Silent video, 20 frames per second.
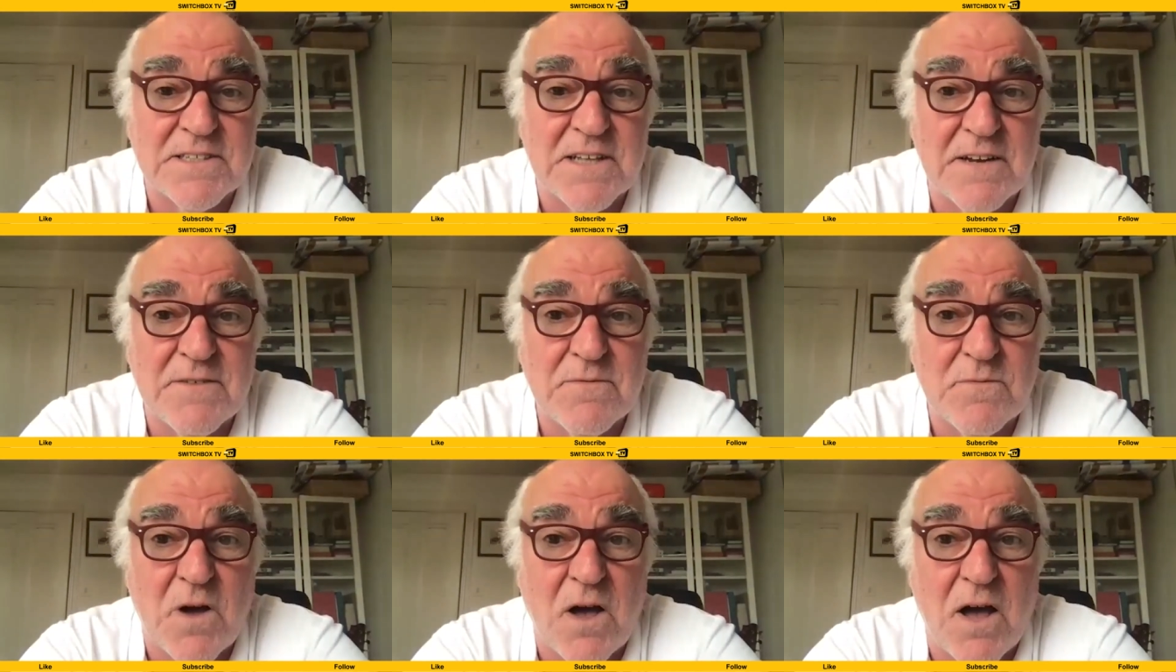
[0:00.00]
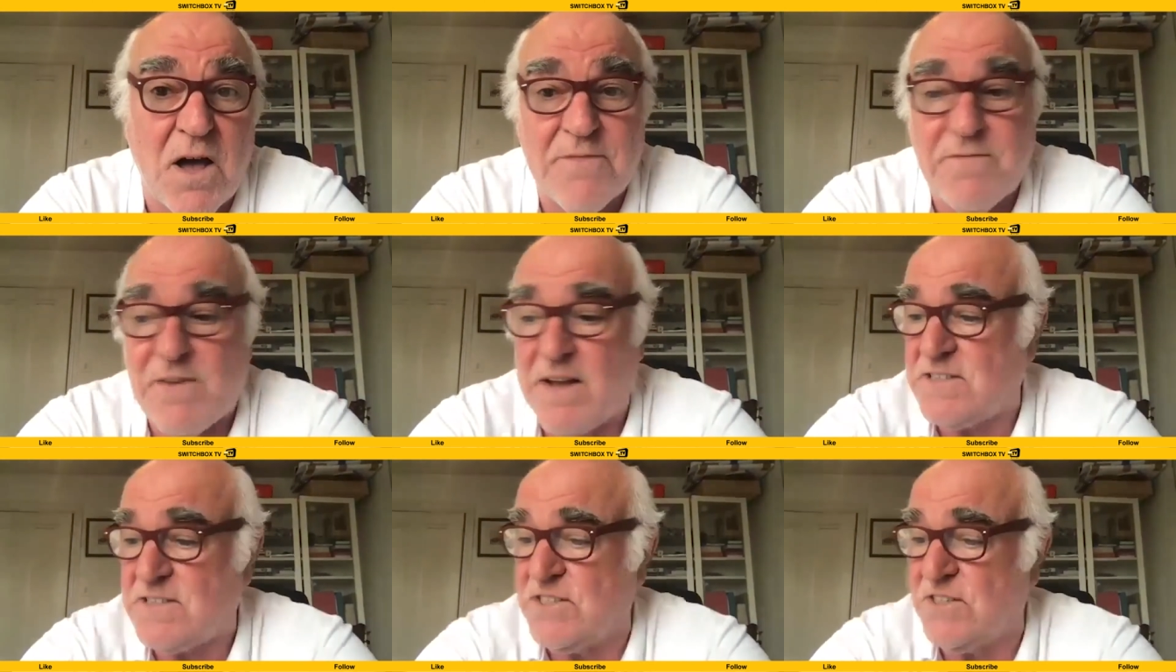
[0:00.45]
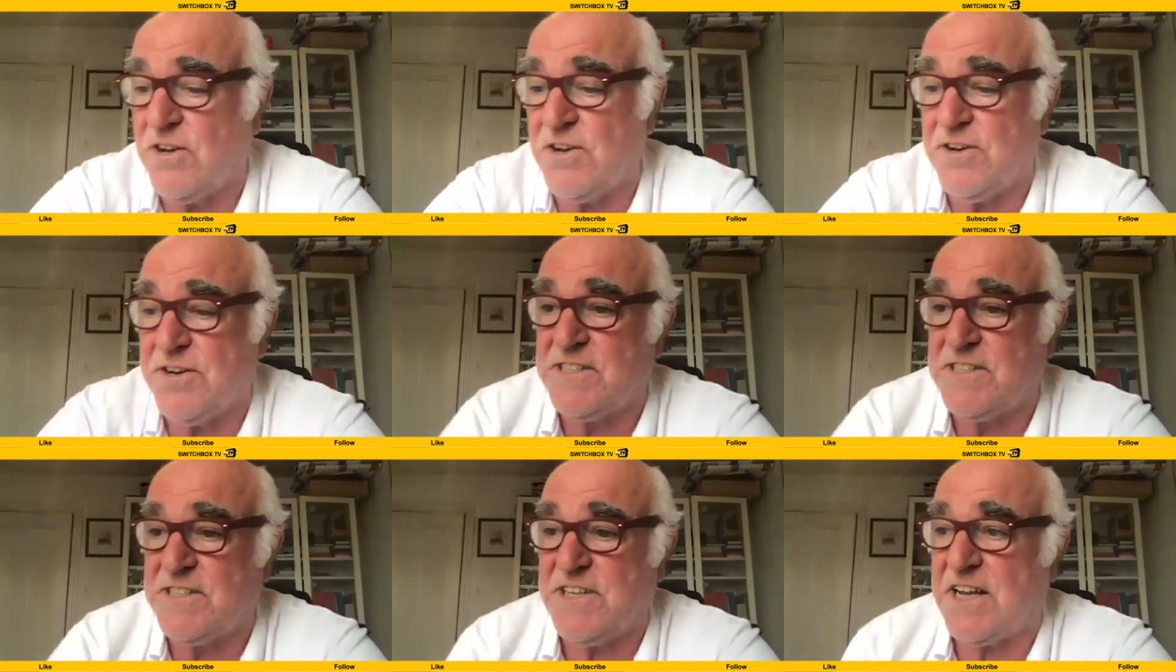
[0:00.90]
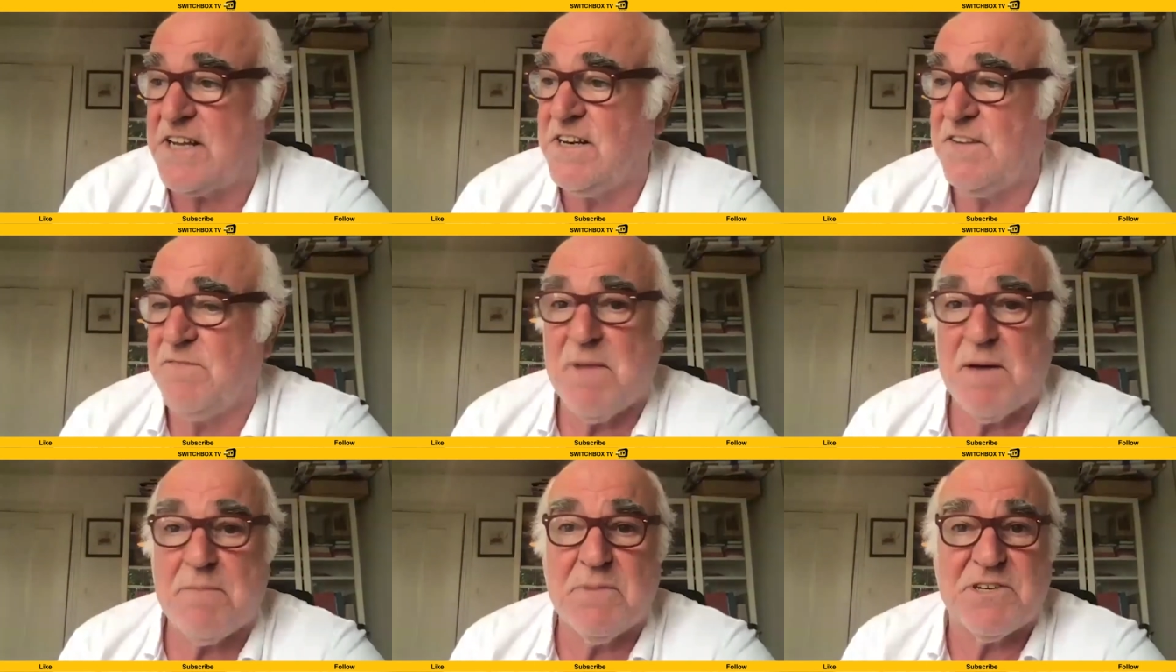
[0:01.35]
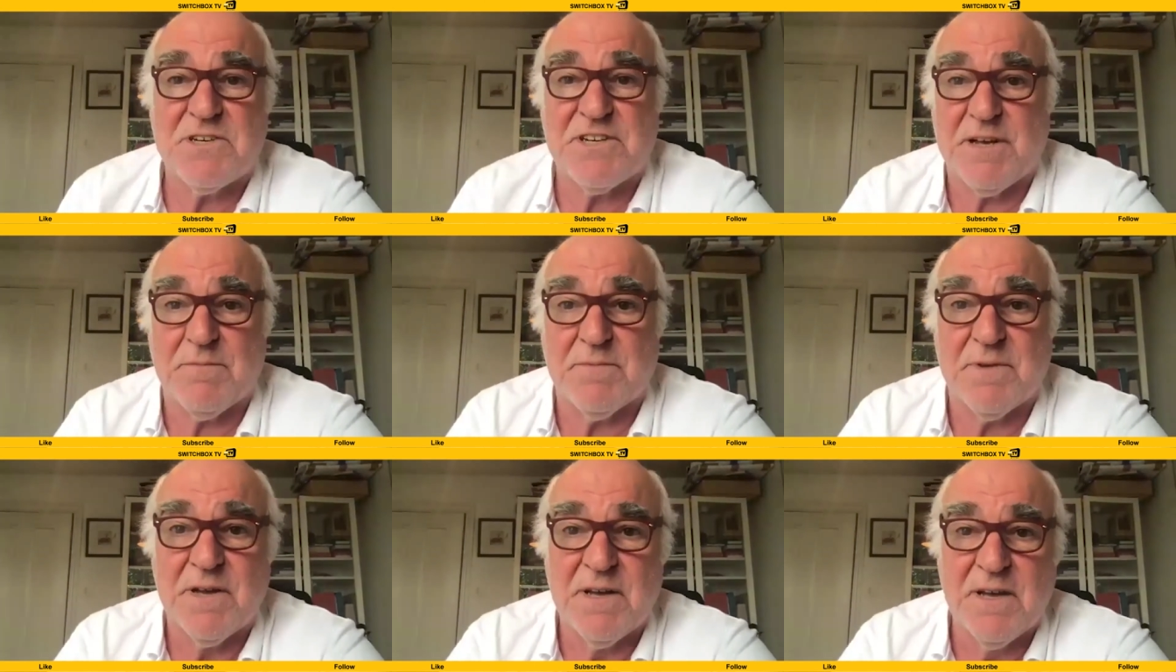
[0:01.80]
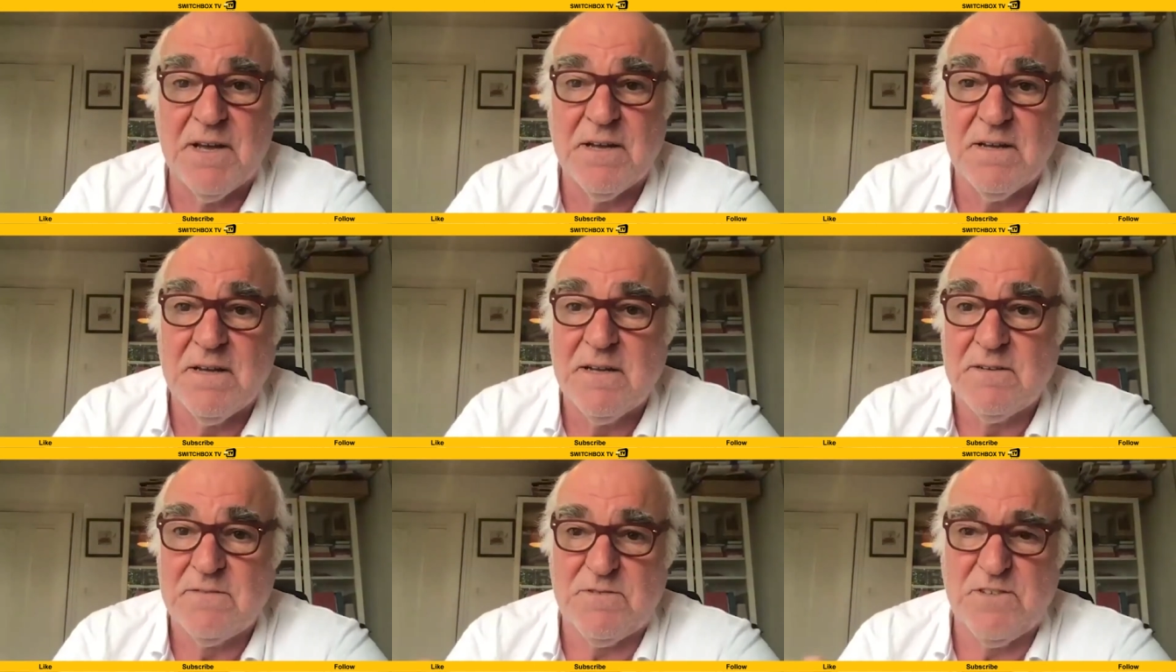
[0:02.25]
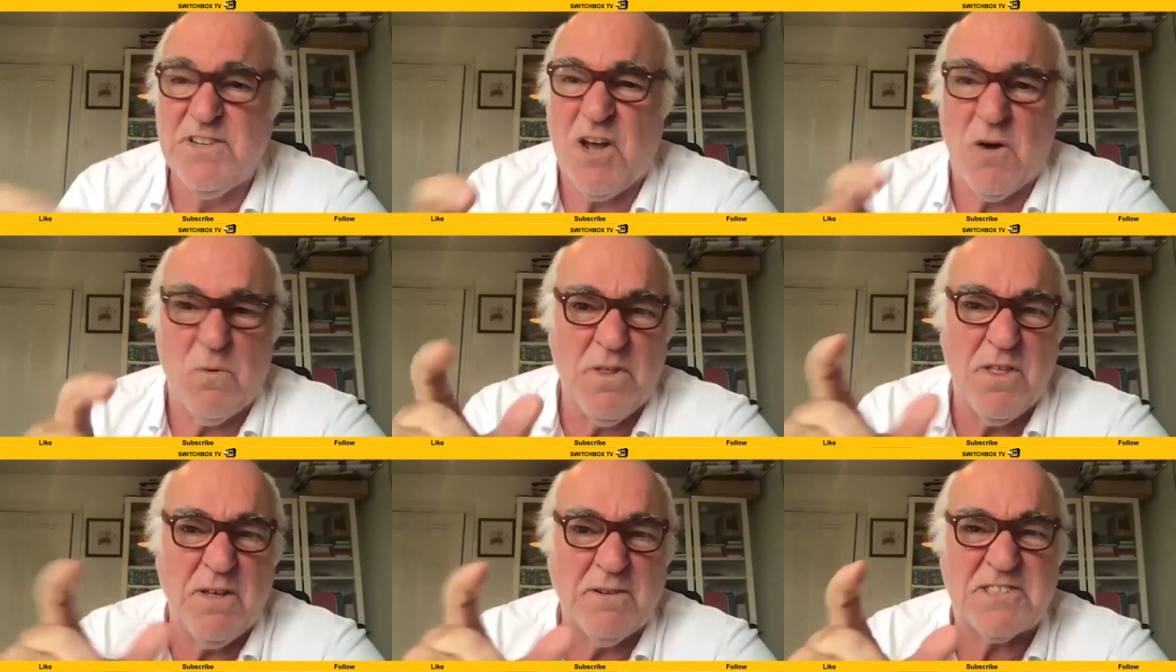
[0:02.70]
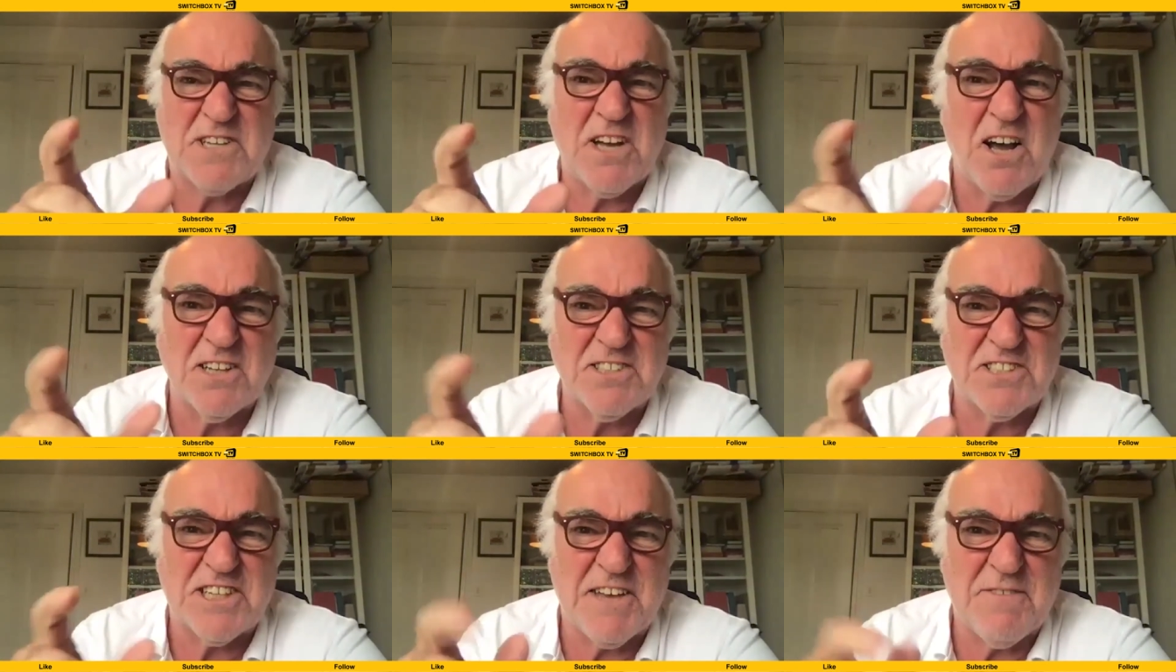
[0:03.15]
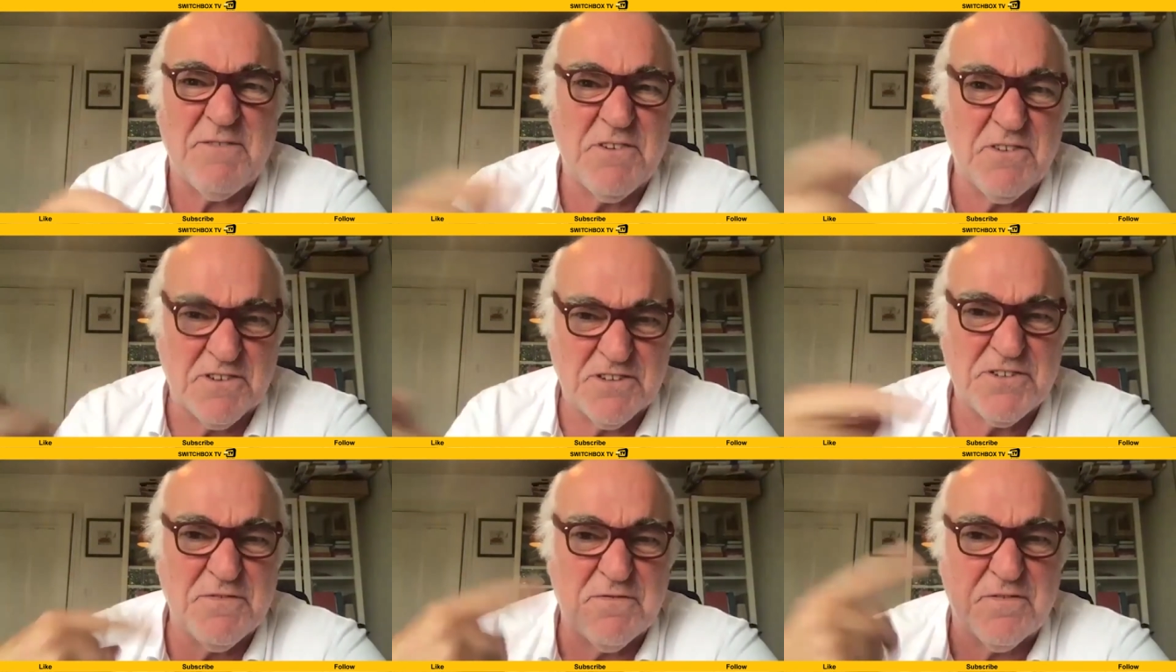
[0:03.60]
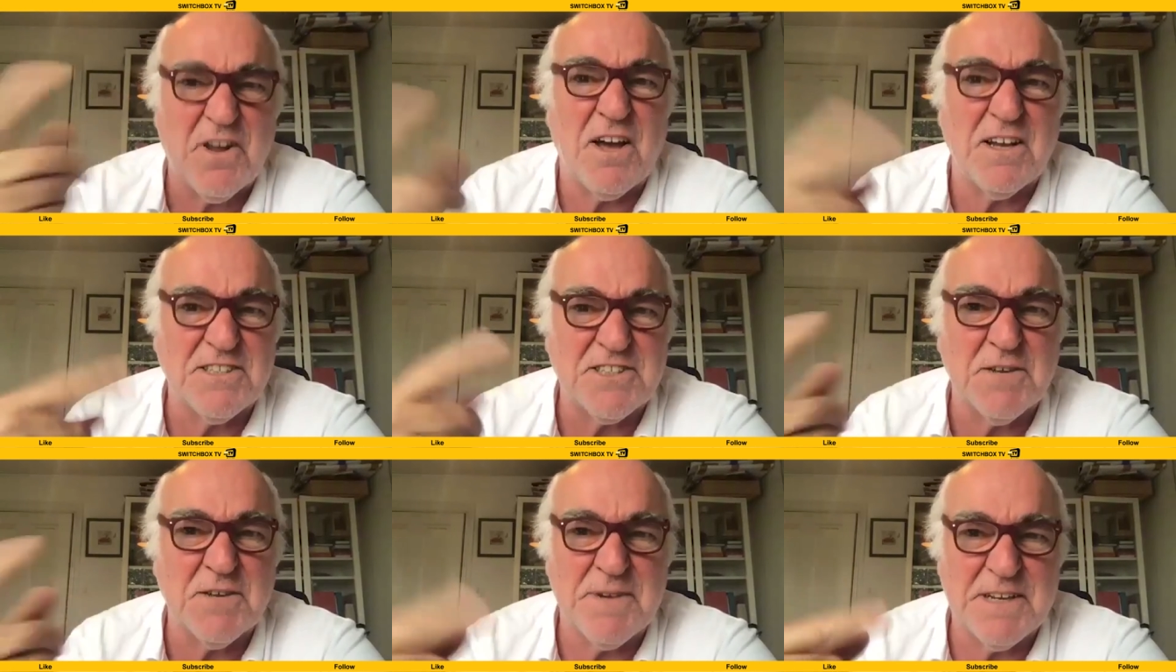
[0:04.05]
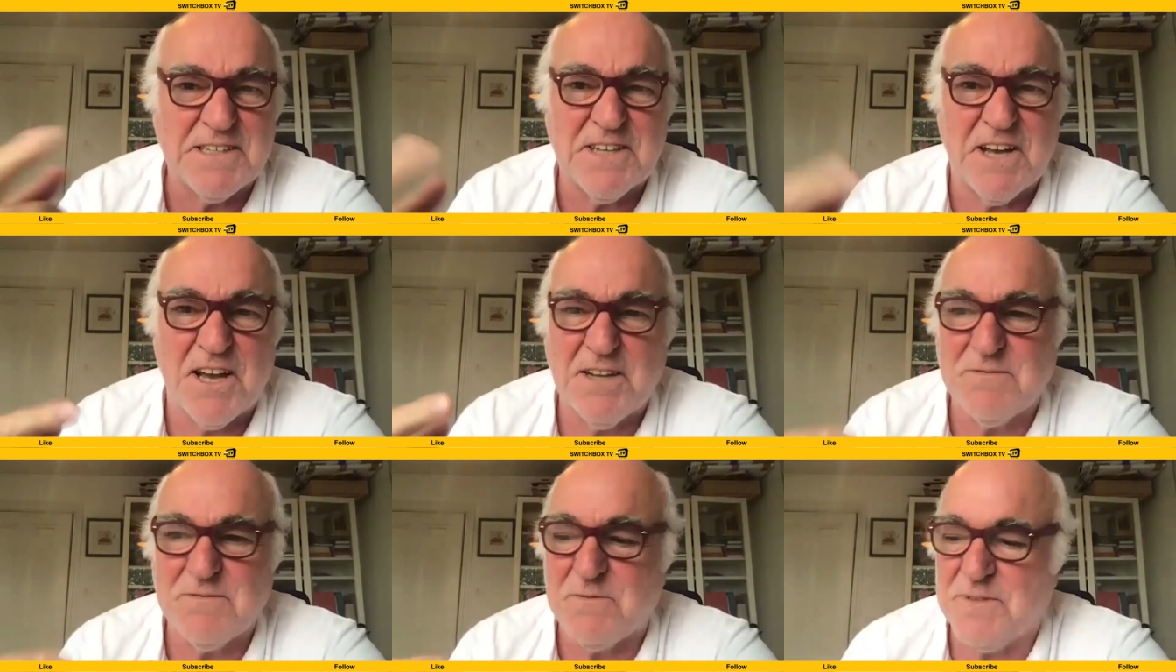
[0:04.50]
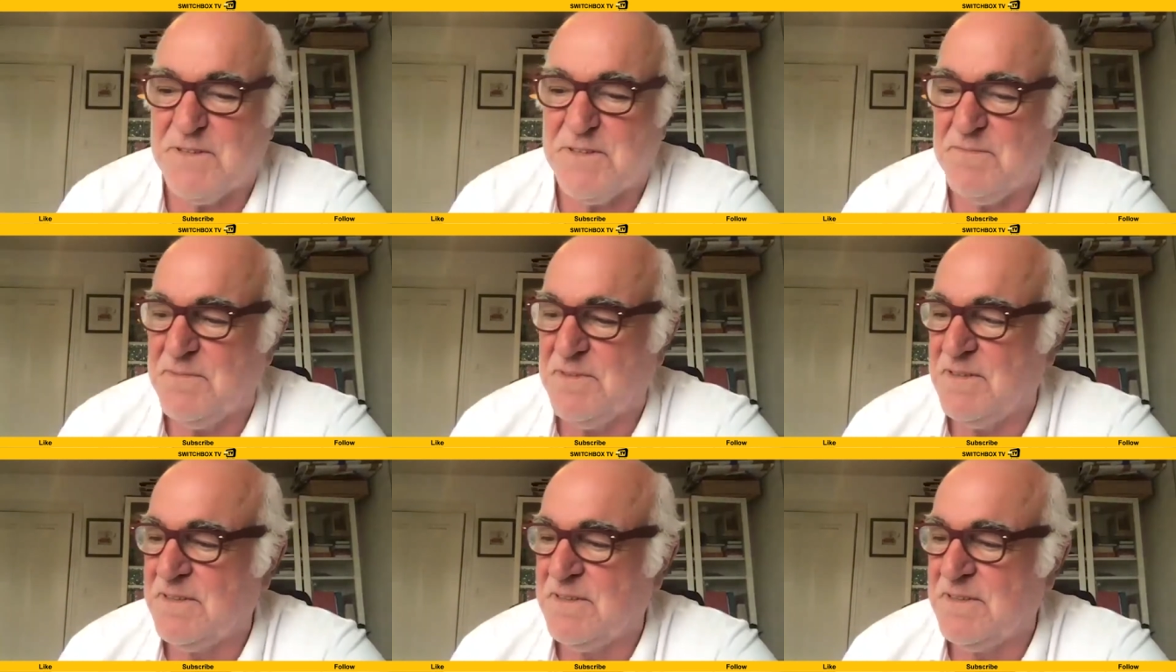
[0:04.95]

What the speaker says: And I've actually got an executive membership, you know, one of those cards they give you because you fly so many times with them.